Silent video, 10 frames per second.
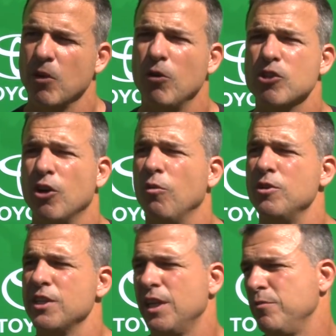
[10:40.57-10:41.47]
Well, it's
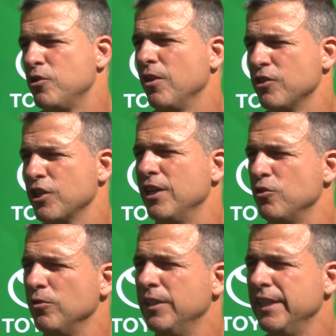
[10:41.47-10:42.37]
always. It keeps you on
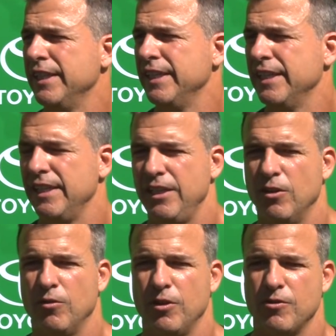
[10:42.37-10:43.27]
schedule. You
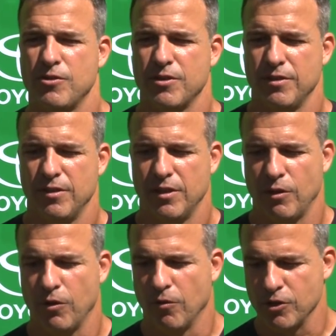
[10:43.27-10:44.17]
know, there's,
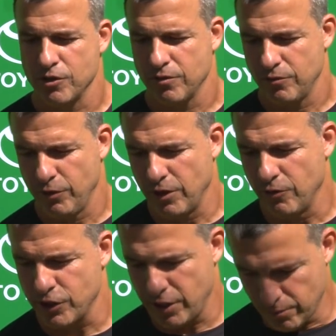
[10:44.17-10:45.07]
like we
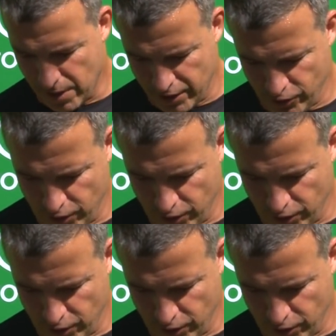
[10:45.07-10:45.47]
always kid about it. You